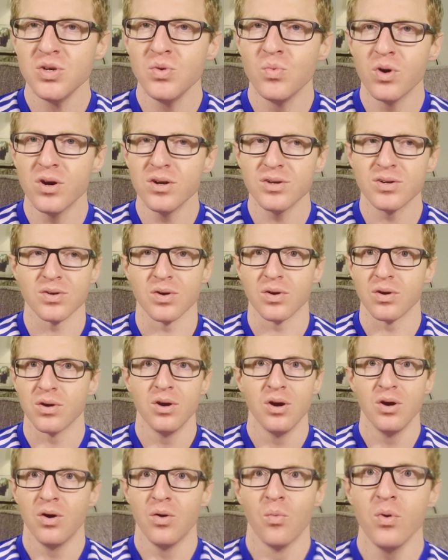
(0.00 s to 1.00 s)
you wonder,
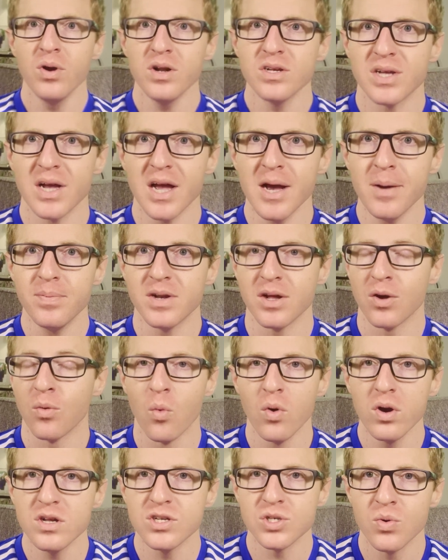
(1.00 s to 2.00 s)
what is happening?
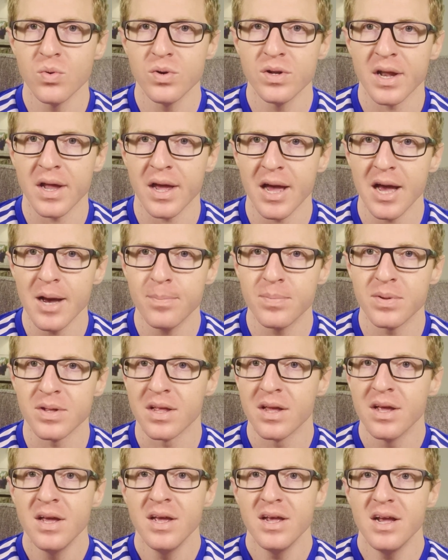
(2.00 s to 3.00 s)
What is going to happen?
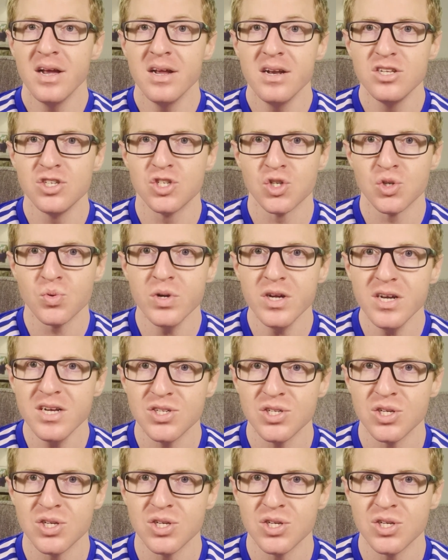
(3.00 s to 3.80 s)
It intrigues